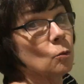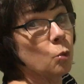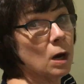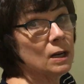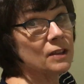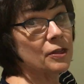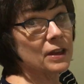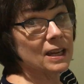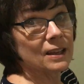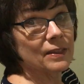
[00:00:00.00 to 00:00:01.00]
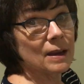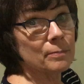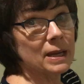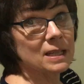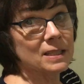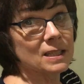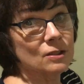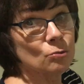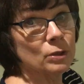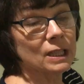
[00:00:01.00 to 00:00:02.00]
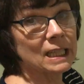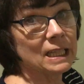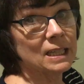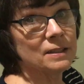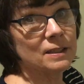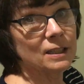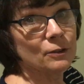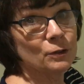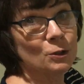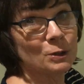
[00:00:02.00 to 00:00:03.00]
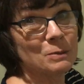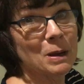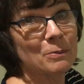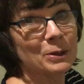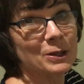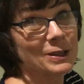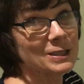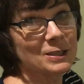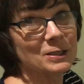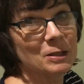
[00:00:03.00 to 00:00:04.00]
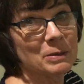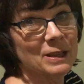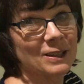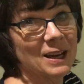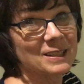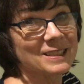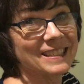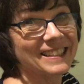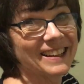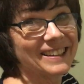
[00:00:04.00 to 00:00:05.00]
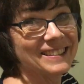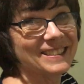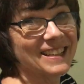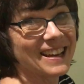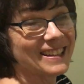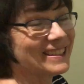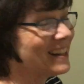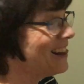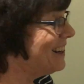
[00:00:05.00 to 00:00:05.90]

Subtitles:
One thing that makes this really easy, if you remember, and this is going to be the last thing I say,